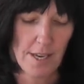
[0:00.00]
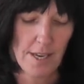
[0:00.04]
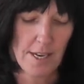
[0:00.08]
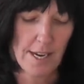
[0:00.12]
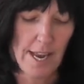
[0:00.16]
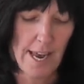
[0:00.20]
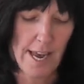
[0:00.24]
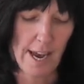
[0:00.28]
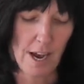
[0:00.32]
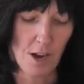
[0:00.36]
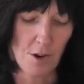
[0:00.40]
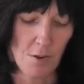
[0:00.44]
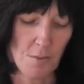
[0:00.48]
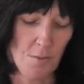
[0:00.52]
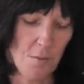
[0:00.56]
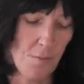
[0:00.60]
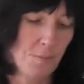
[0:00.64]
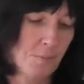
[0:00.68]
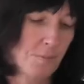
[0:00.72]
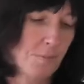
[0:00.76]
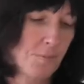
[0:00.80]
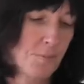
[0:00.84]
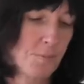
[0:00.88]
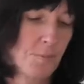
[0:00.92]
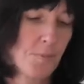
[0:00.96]
Now,
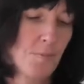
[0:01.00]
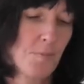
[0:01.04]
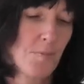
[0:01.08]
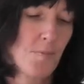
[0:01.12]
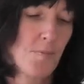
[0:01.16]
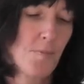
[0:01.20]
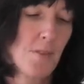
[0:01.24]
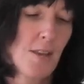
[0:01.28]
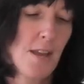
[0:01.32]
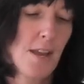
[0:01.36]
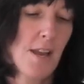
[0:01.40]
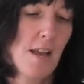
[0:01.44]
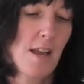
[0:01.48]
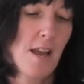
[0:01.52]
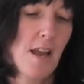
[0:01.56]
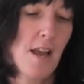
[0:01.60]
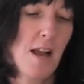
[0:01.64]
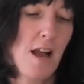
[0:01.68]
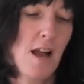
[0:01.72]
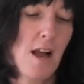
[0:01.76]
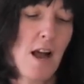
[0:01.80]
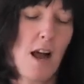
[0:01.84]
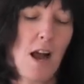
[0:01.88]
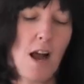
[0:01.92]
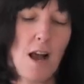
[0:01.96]

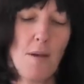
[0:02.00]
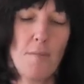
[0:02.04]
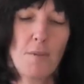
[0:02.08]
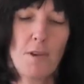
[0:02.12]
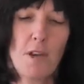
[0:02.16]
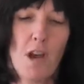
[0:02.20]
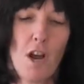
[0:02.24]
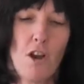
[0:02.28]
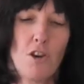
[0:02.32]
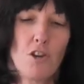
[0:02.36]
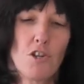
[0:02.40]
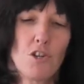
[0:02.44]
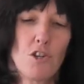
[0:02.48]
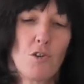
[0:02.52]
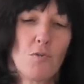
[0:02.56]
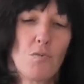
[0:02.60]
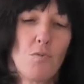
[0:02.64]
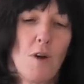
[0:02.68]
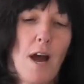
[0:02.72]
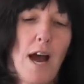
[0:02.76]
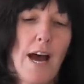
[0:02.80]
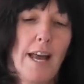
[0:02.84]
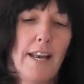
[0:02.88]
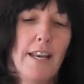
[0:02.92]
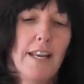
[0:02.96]
I'm going to
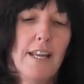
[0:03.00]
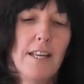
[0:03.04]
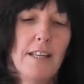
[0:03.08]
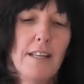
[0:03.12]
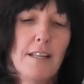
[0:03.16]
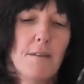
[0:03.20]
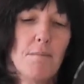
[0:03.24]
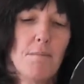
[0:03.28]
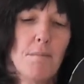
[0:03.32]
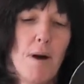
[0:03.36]
run